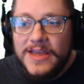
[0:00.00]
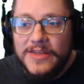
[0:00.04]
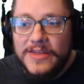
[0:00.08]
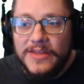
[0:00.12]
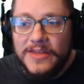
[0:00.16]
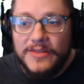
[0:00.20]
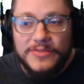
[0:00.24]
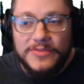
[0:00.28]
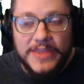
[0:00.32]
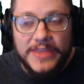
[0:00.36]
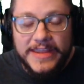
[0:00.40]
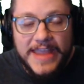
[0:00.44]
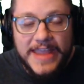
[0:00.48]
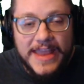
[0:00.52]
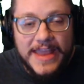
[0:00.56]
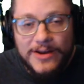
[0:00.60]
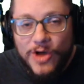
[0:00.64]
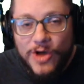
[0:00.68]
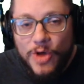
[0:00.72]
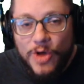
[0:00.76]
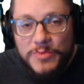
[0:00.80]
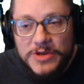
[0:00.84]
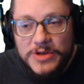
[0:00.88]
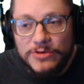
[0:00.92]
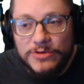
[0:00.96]
They can't
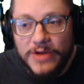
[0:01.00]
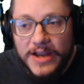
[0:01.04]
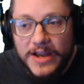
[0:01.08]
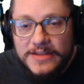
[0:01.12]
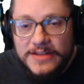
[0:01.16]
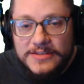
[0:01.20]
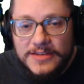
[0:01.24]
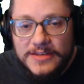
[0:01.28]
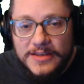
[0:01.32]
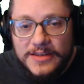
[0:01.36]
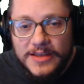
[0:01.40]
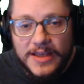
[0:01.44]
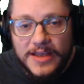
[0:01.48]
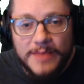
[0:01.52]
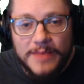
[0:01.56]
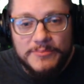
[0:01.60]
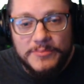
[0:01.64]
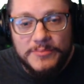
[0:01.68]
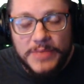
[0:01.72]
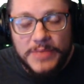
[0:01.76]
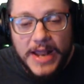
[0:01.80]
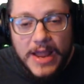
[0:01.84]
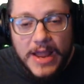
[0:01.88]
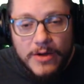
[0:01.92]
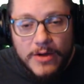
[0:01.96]
all be right.
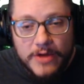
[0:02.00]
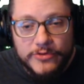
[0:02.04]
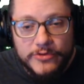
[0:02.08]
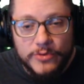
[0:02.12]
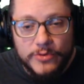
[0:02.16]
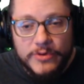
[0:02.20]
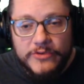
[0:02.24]
But however,